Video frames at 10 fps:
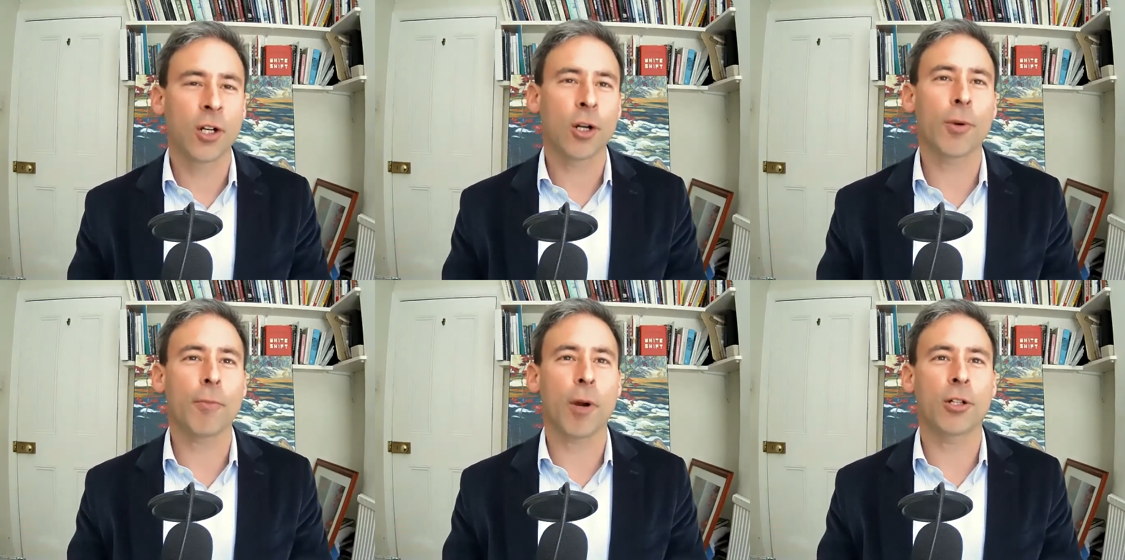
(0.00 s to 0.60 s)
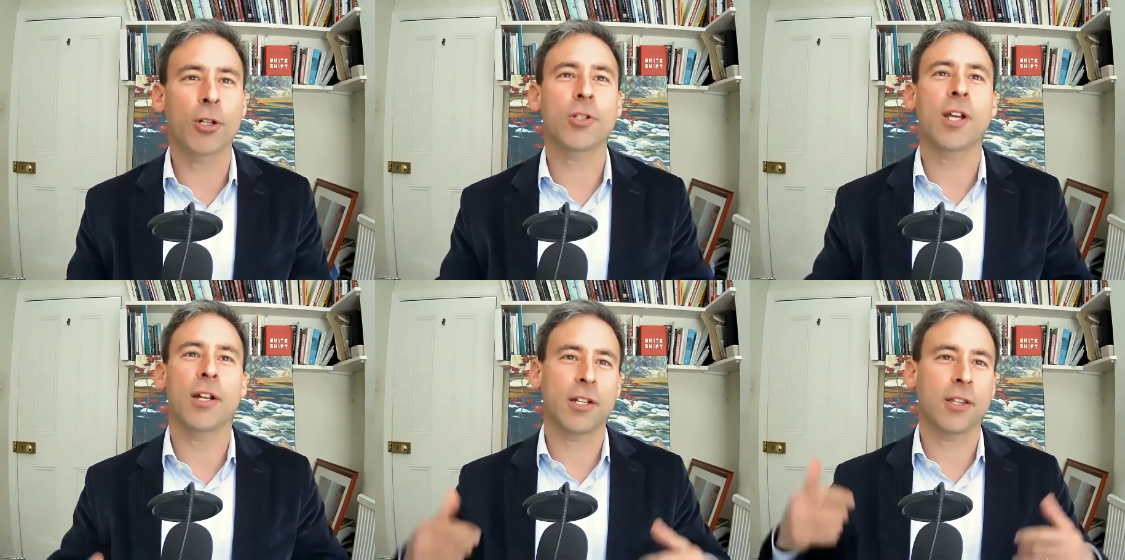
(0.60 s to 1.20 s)
Herbert Marcuse
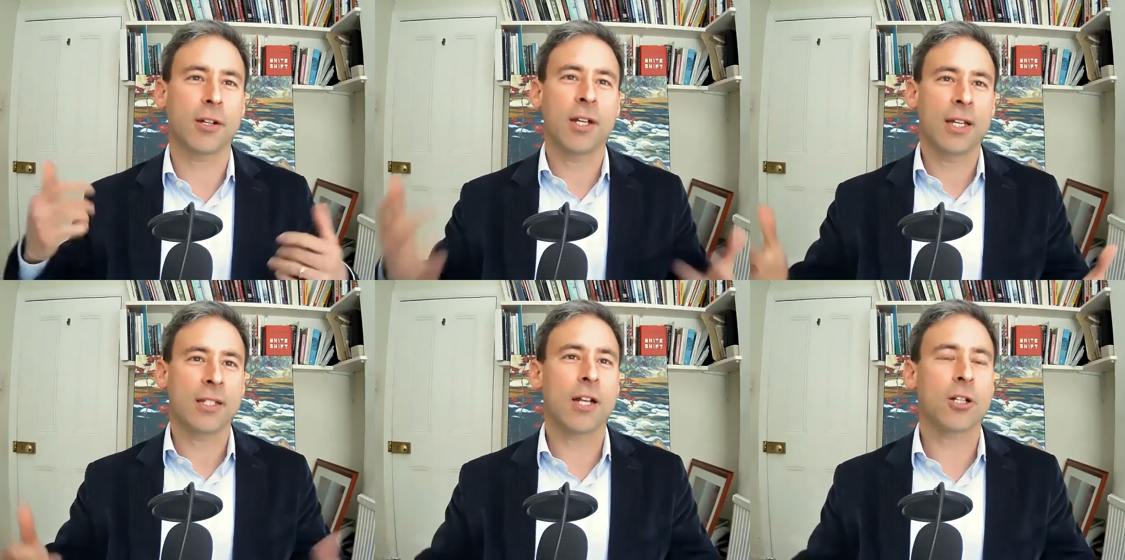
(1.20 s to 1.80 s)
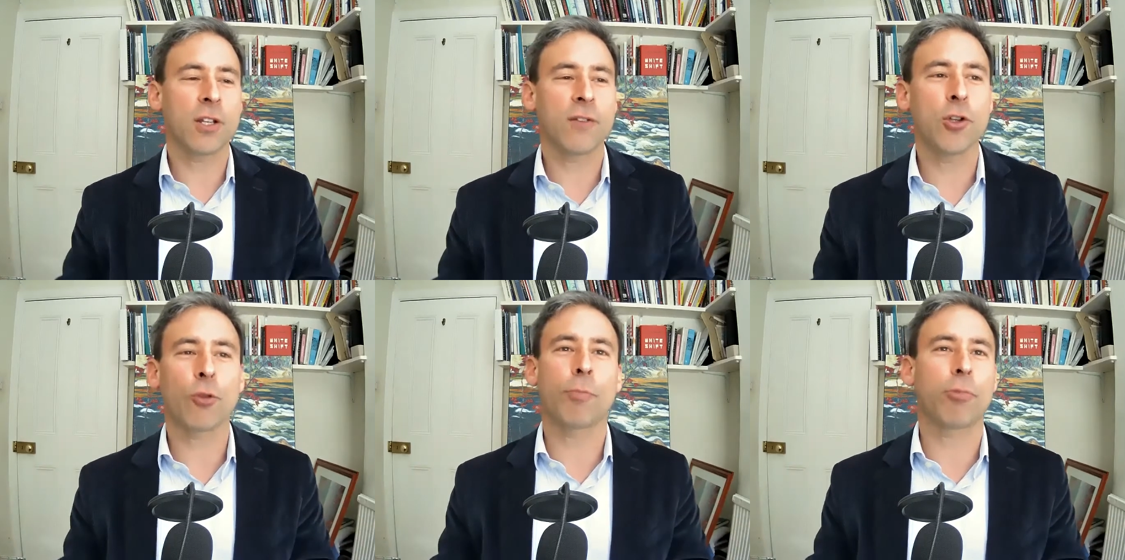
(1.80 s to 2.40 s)
idea that essentially if
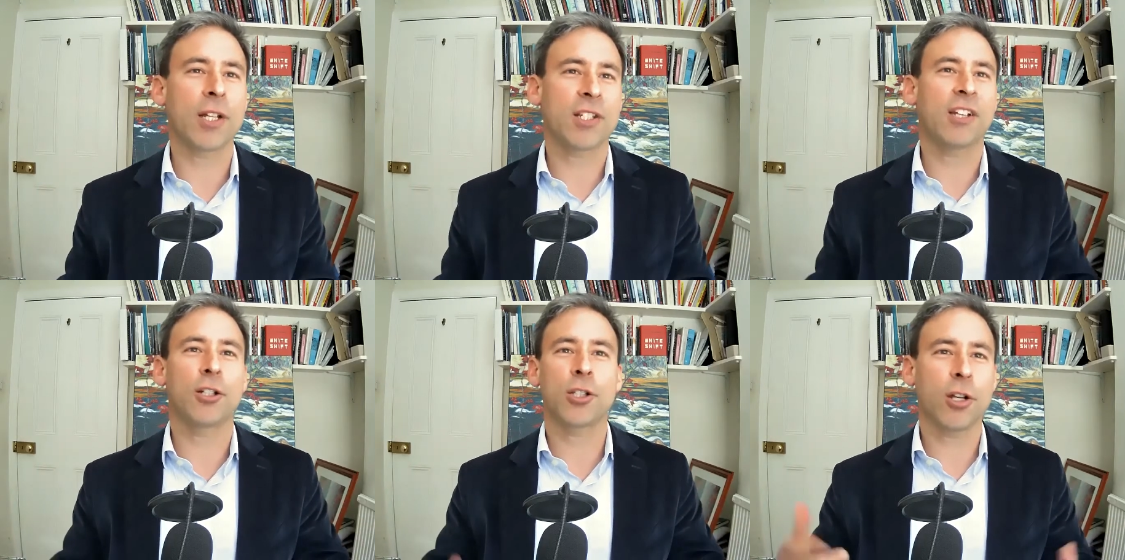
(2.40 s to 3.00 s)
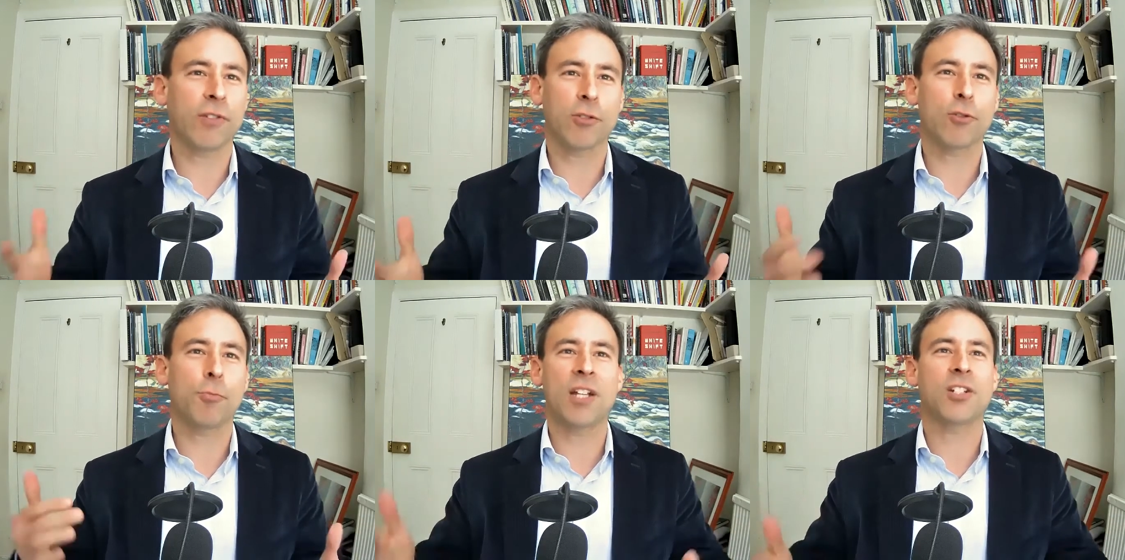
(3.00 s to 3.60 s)
you're repressing conservative
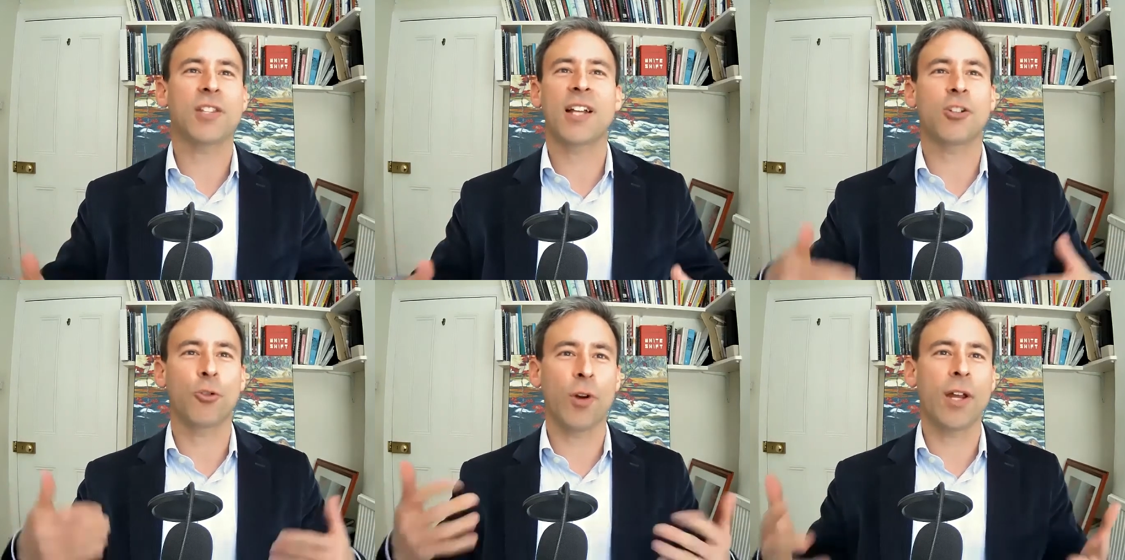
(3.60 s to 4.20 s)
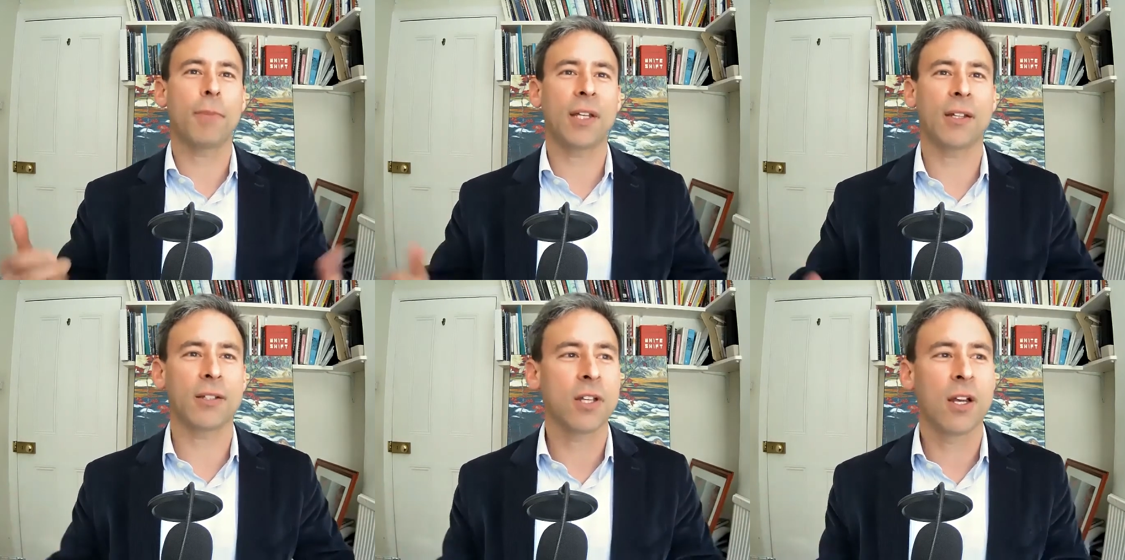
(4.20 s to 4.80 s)
speech, that's great
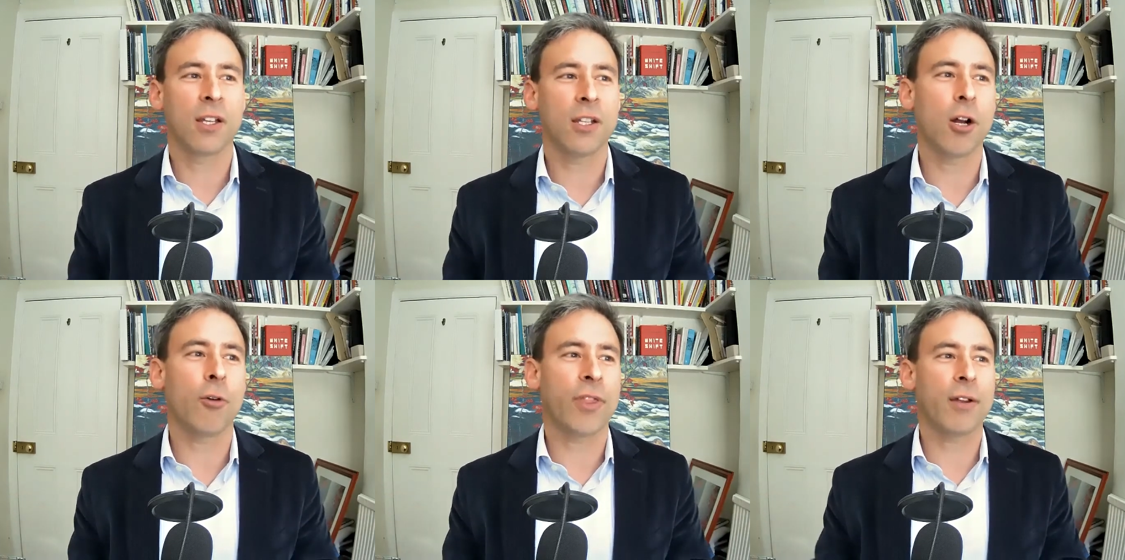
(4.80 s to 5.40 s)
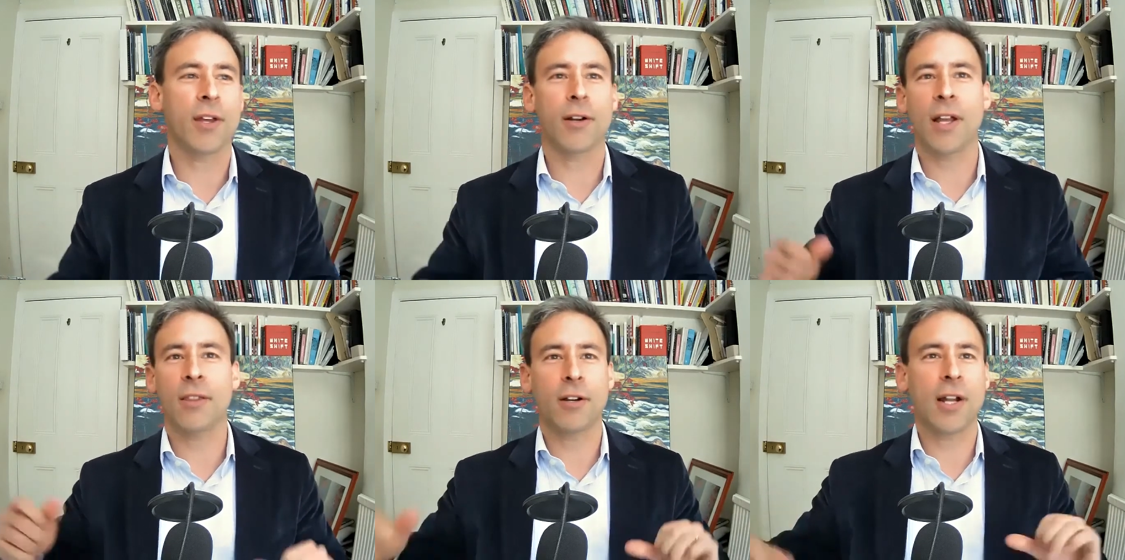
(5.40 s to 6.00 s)
because
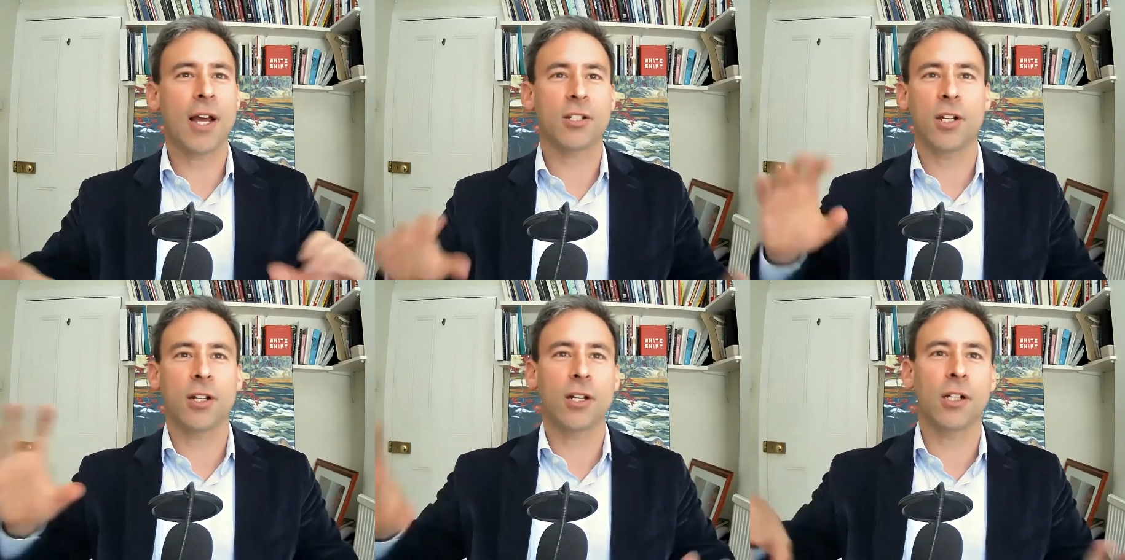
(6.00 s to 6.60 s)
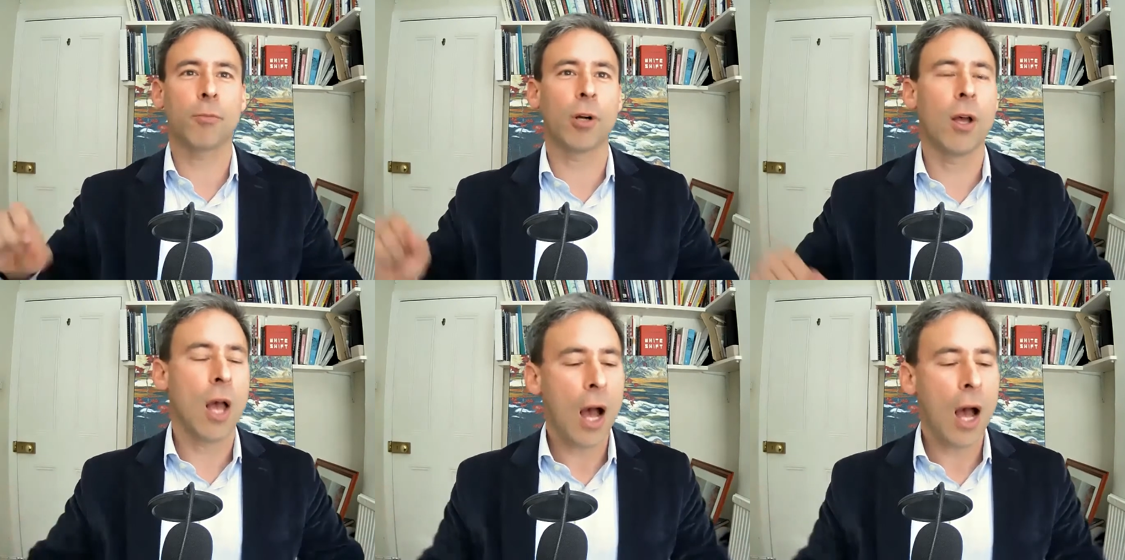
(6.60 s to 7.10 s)
they're nasty and illiberal.